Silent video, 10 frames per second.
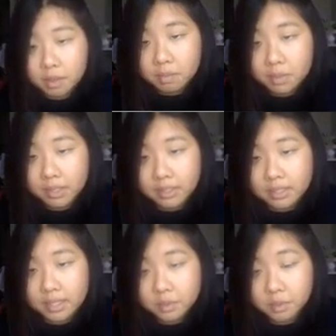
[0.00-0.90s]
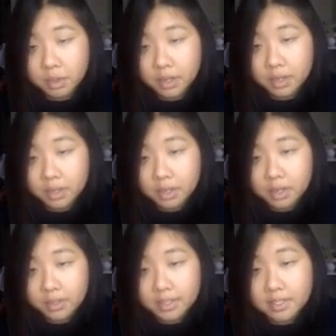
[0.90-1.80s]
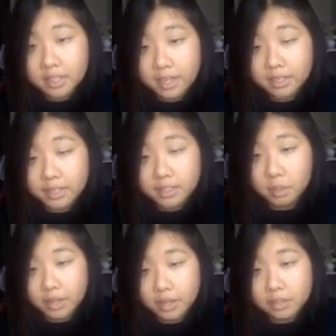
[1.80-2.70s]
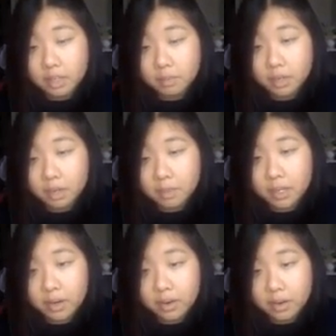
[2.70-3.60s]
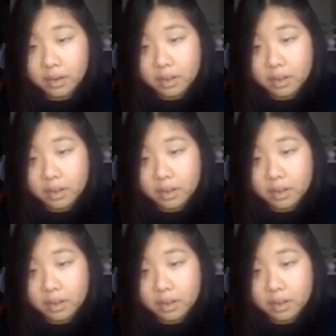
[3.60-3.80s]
Because this line has a y-intercept up here,